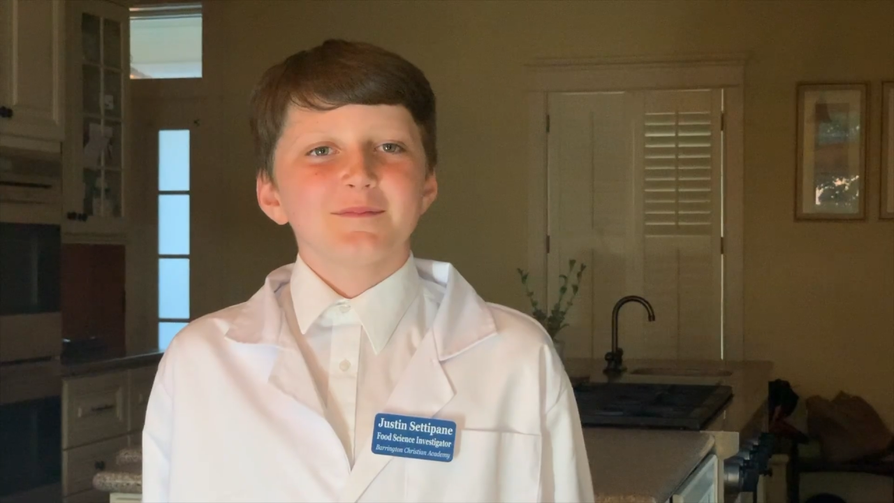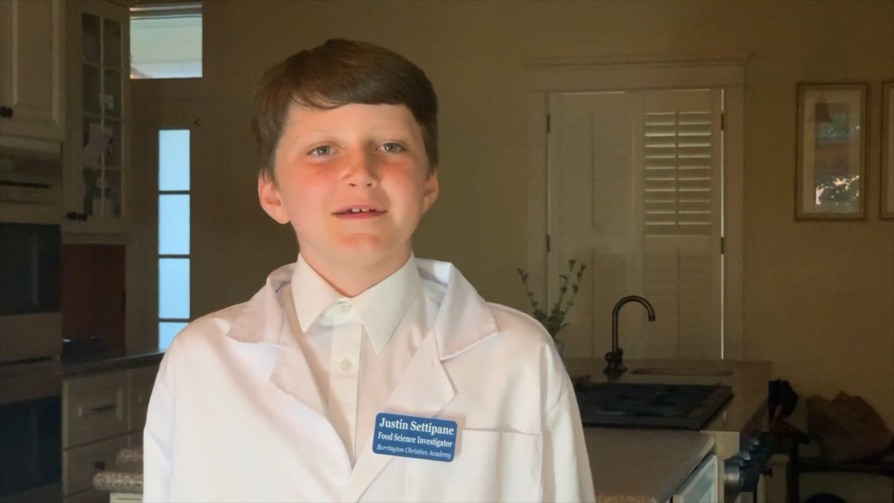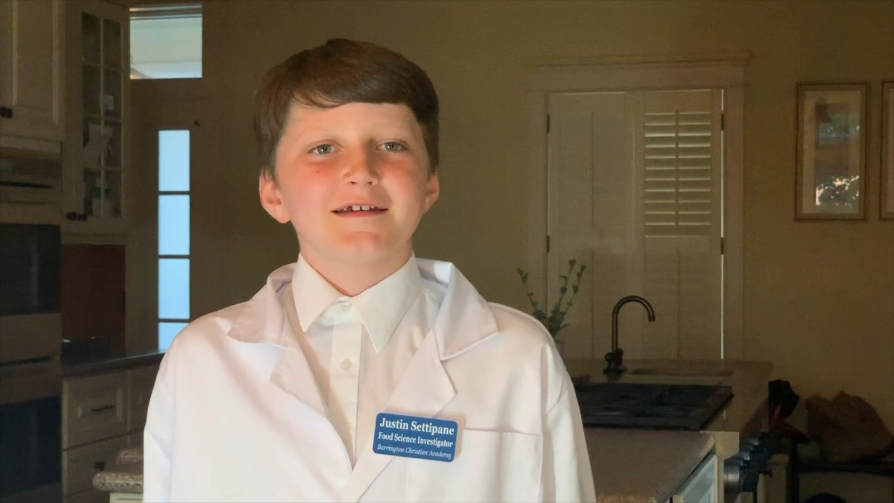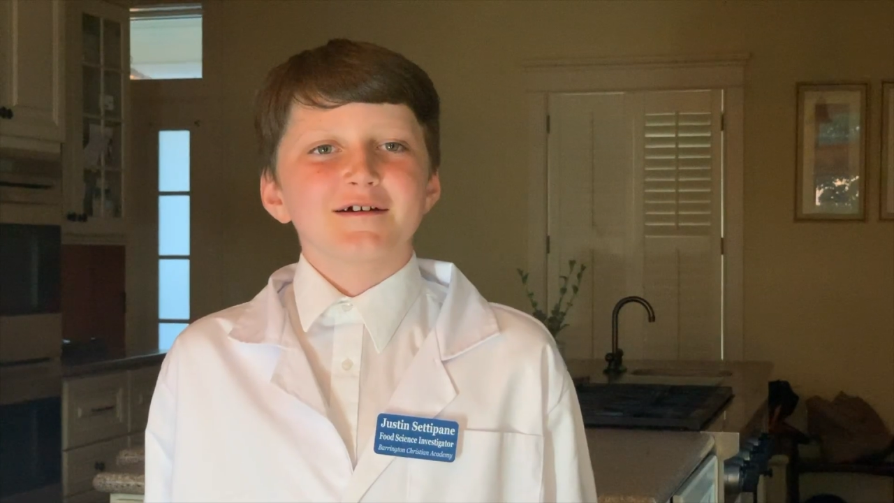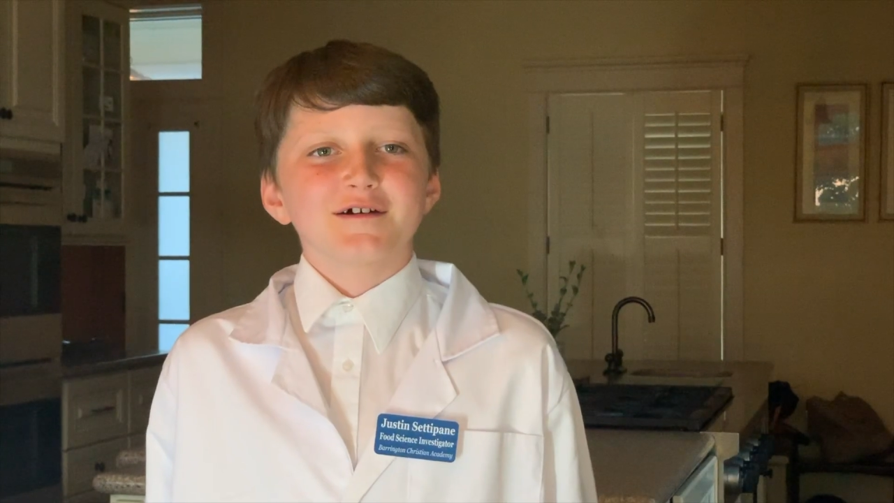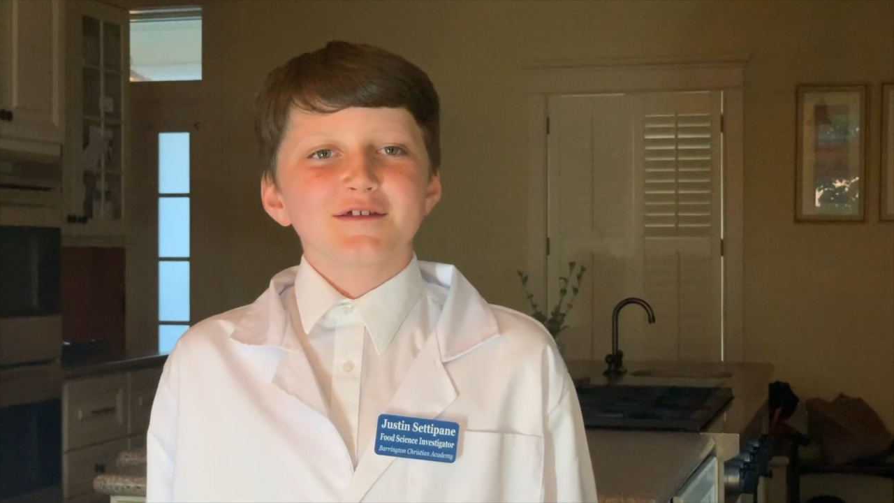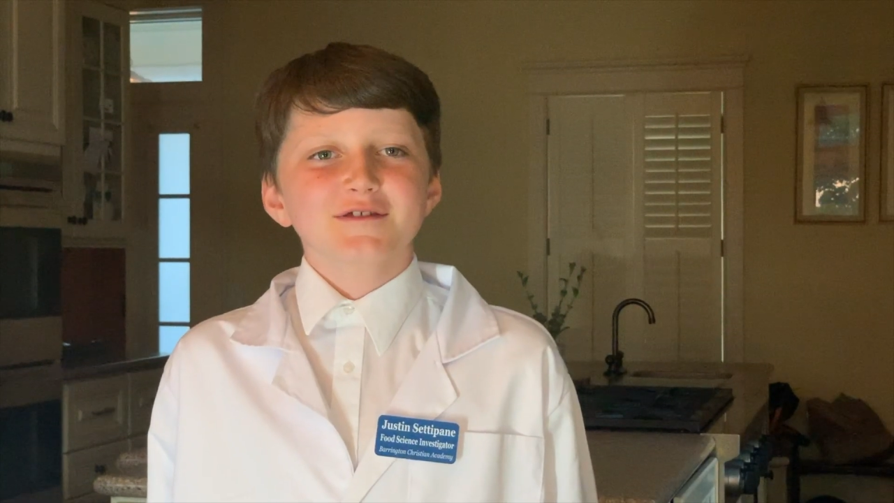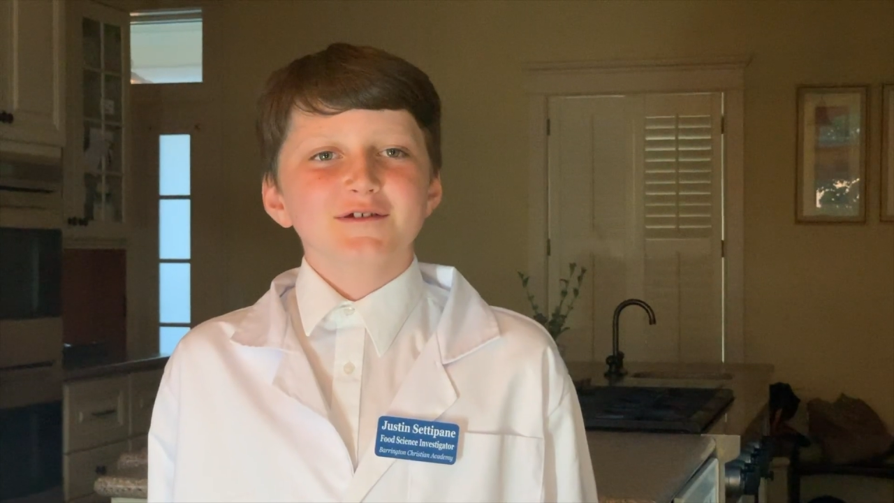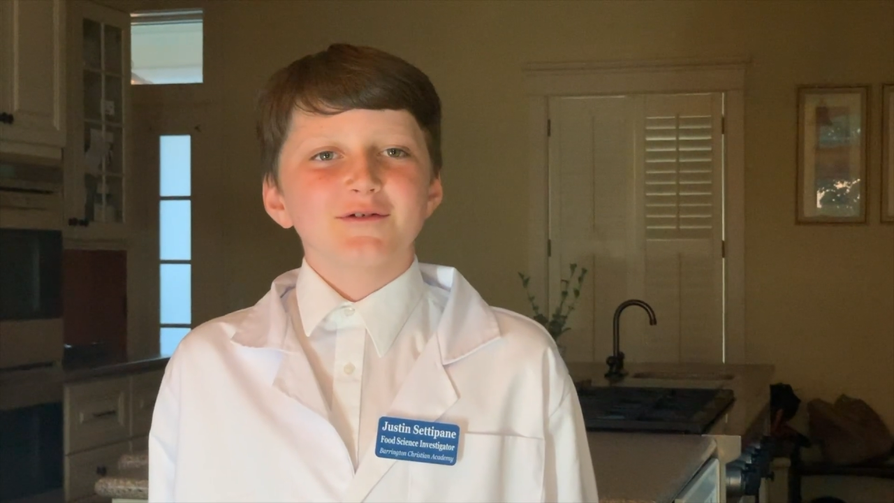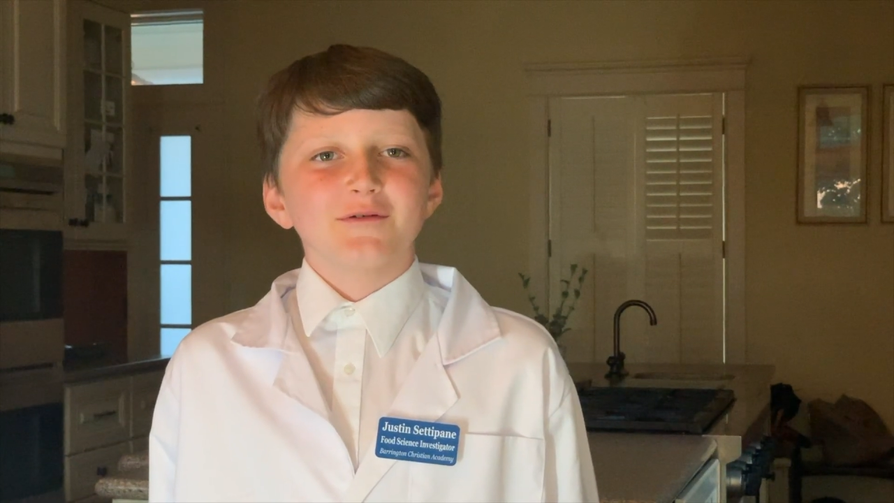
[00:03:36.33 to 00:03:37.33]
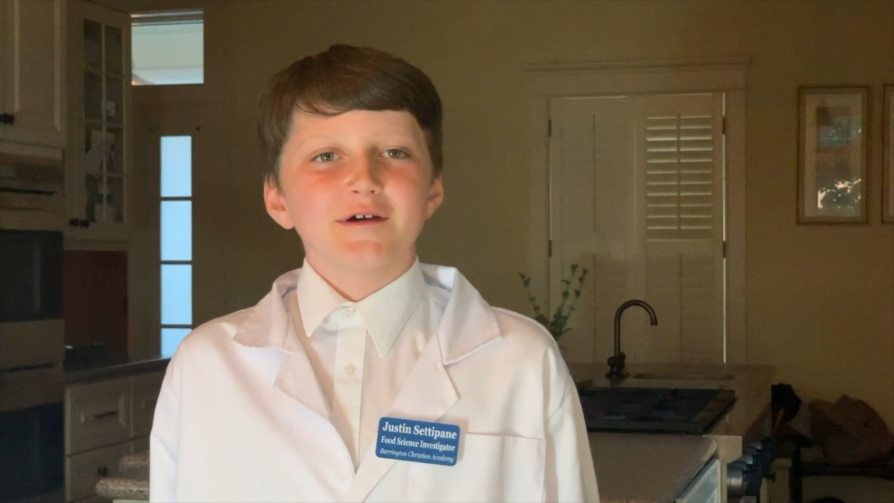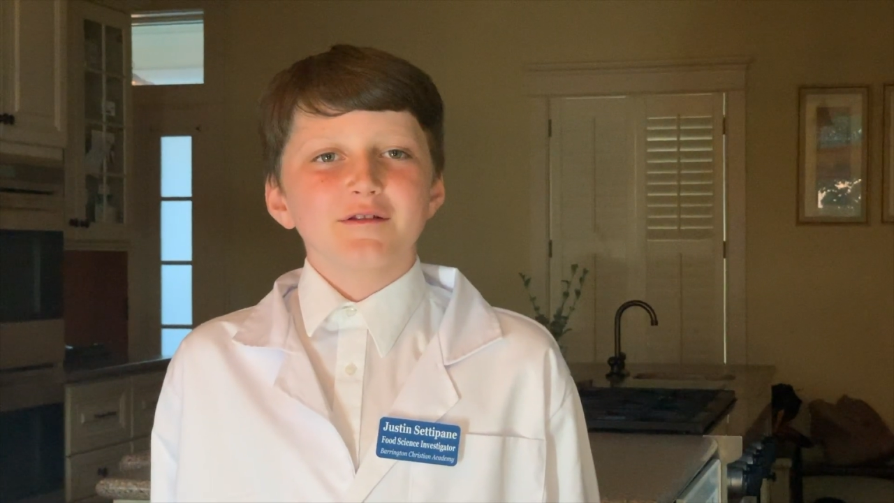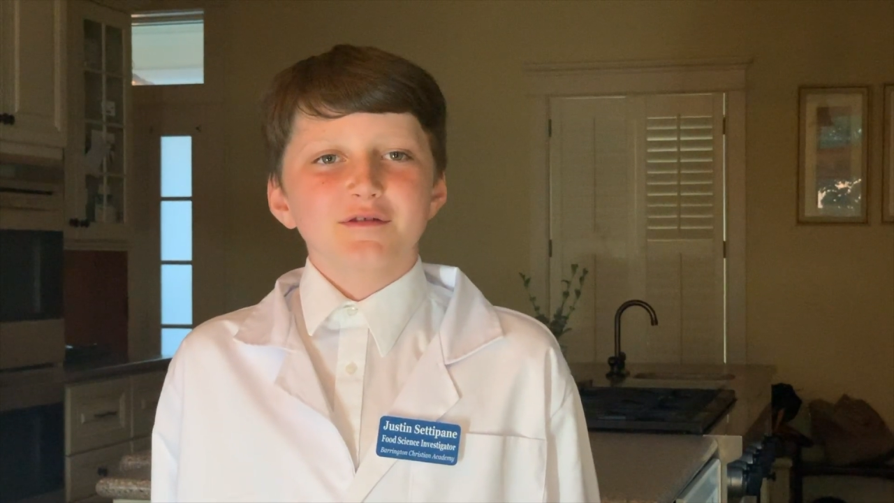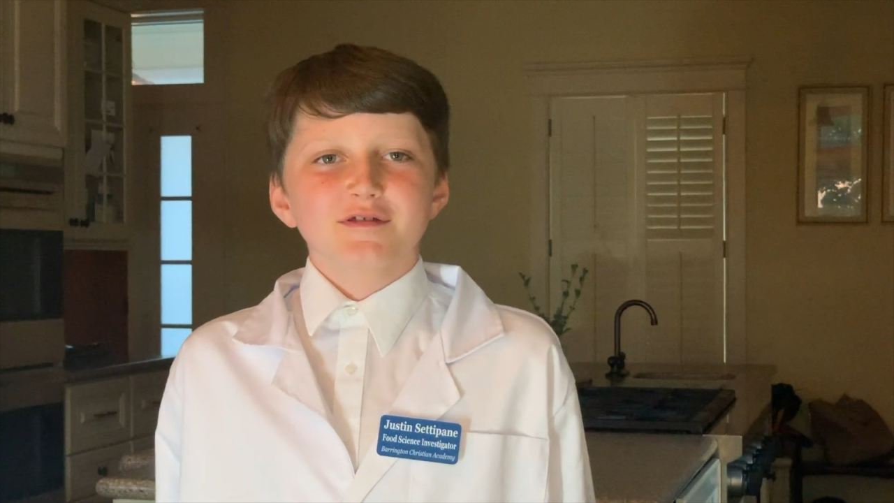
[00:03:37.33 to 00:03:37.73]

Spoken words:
Because oil